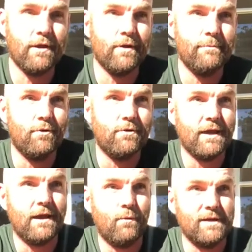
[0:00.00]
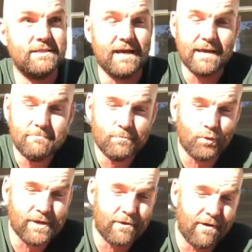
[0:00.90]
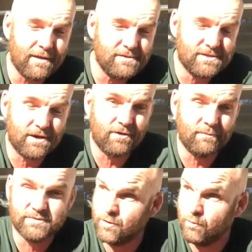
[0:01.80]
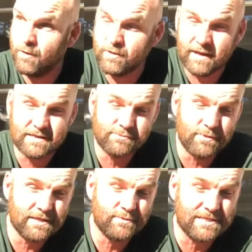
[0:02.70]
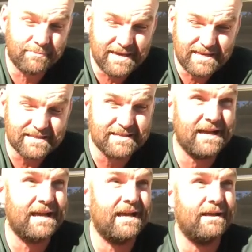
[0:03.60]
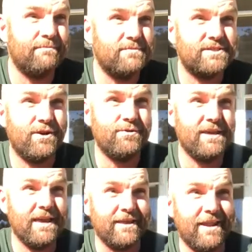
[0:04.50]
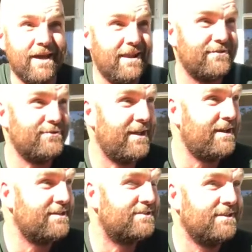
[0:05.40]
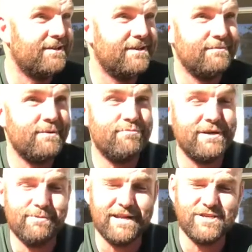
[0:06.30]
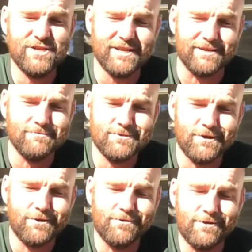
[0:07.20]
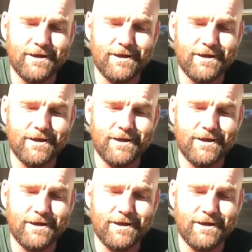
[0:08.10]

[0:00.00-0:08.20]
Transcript: We milk once a day all year round. So I'm still milking as we speak. The last few days pretty bloody chilly. So